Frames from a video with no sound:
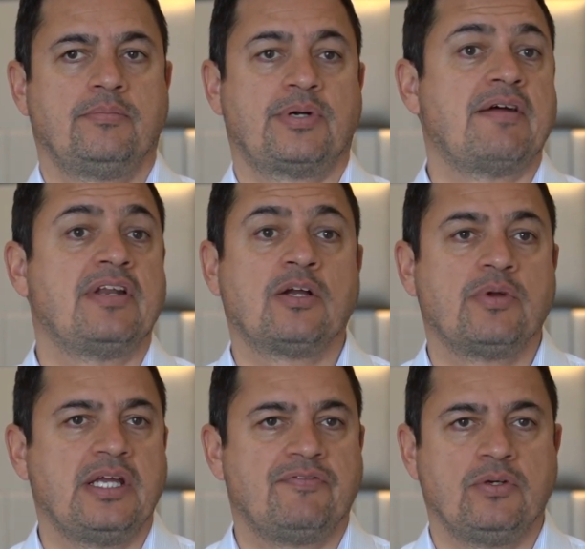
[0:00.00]
private
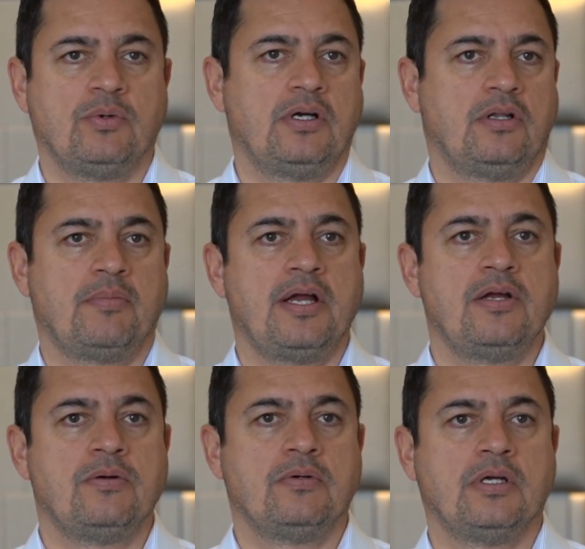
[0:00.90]
equity, if you will, or
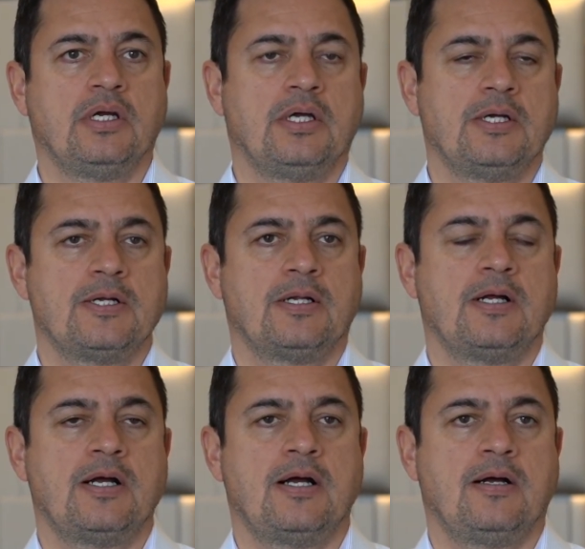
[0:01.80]

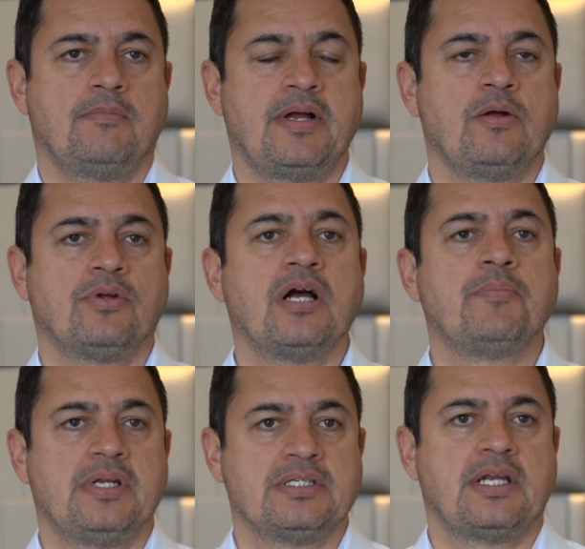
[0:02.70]
my own
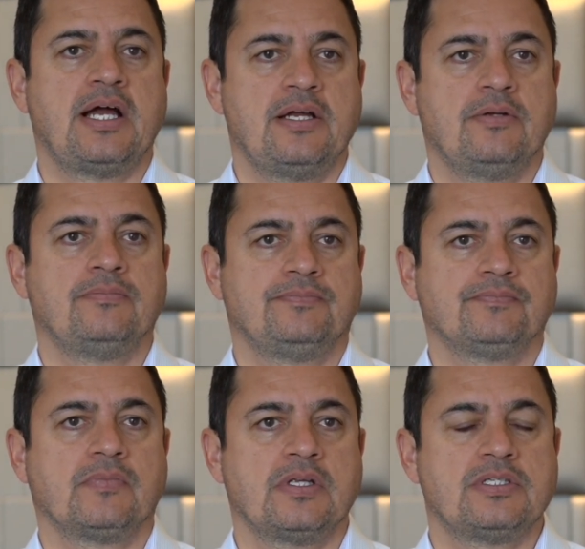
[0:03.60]
companies that I own.
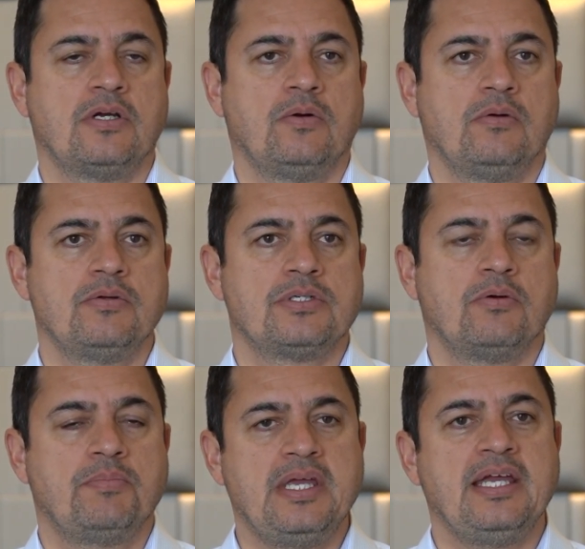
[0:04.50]

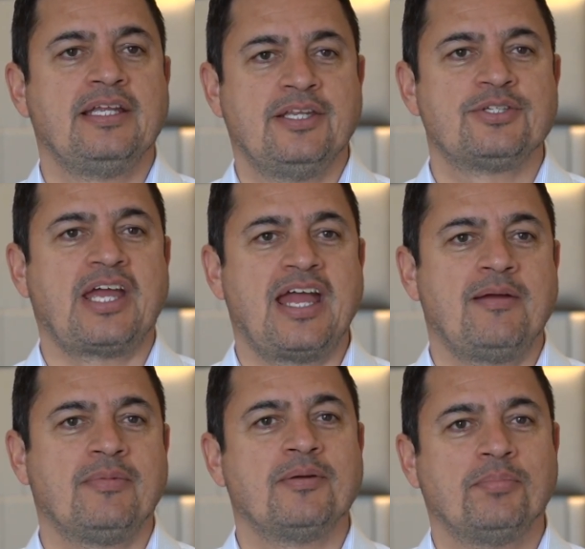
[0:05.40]
So being in this
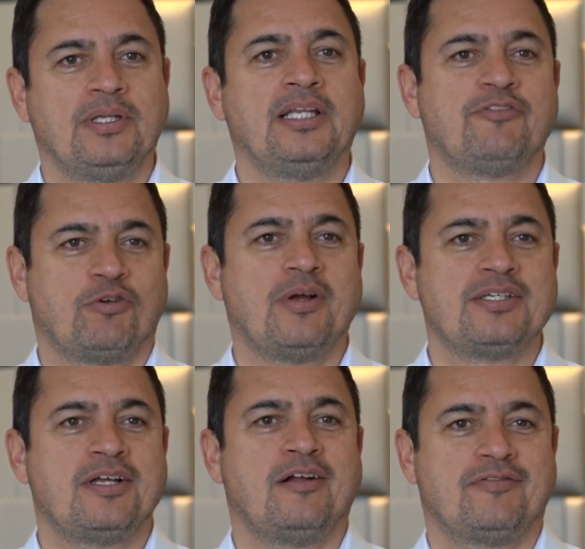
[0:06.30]
game completely for
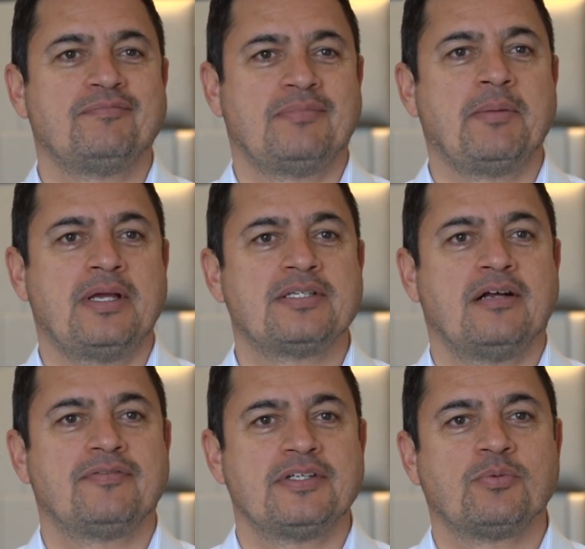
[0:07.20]
myself, by
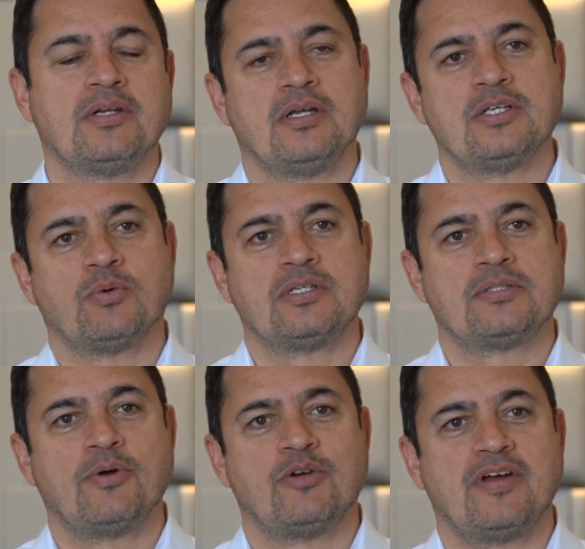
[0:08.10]
myself, is
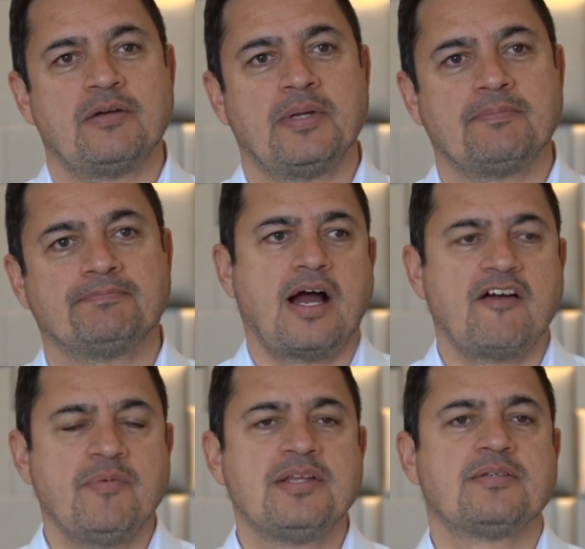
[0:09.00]
what's motivated me.
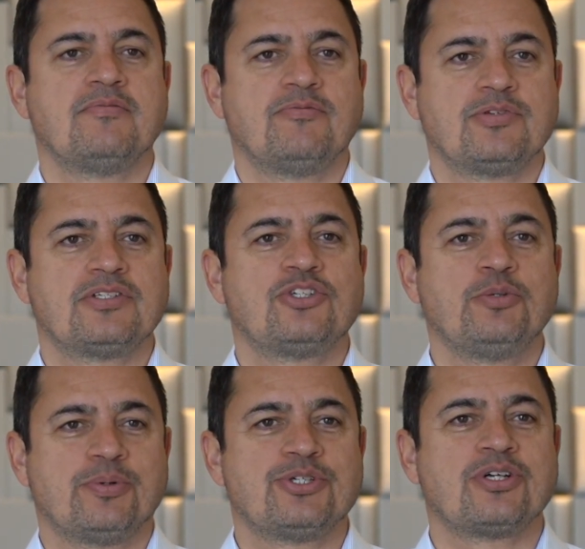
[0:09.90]
I've met some
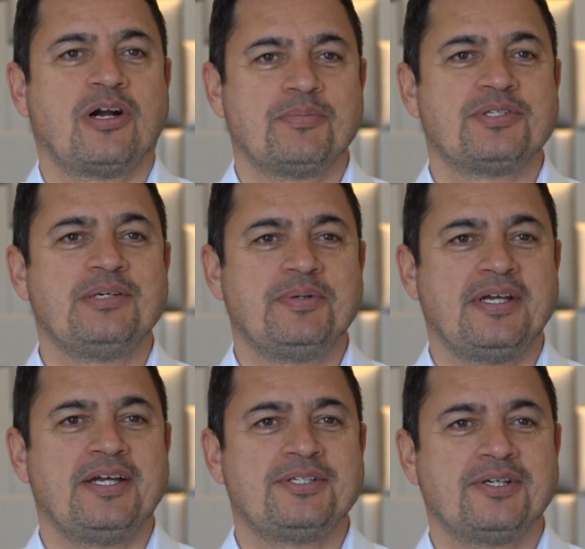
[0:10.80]
super sharp
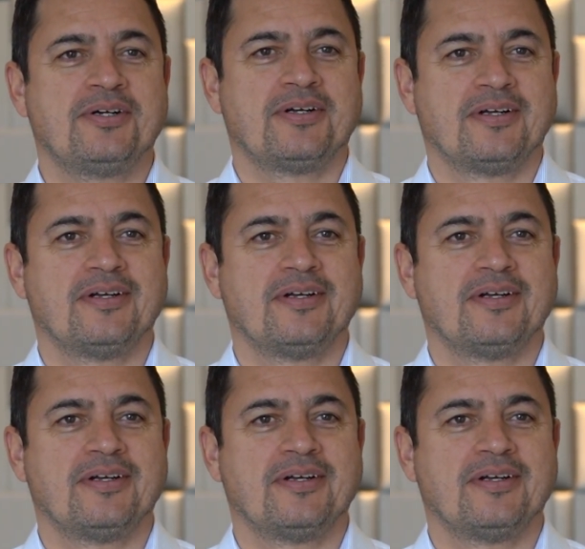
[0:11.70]
CPAs here,